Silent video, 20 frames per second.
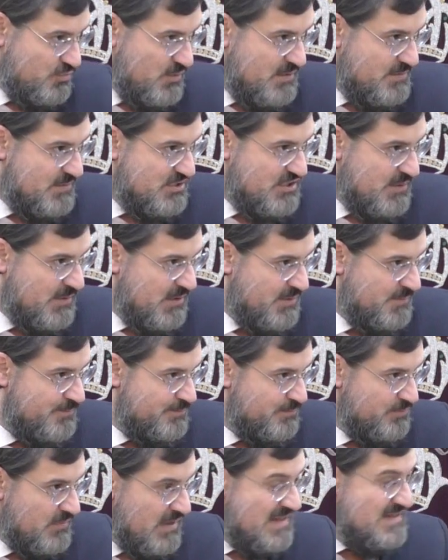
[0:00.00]
With me, Shimon?
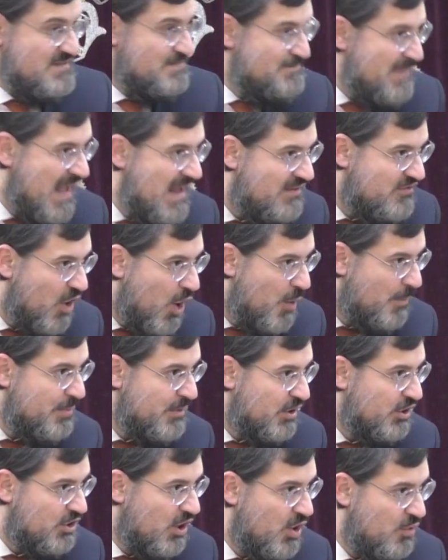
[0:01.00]
It's made to
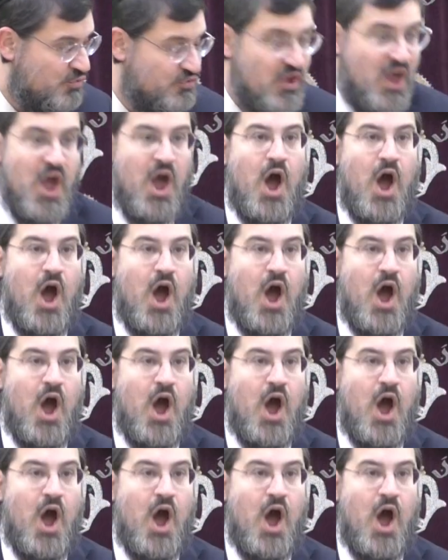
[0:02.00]
open and close.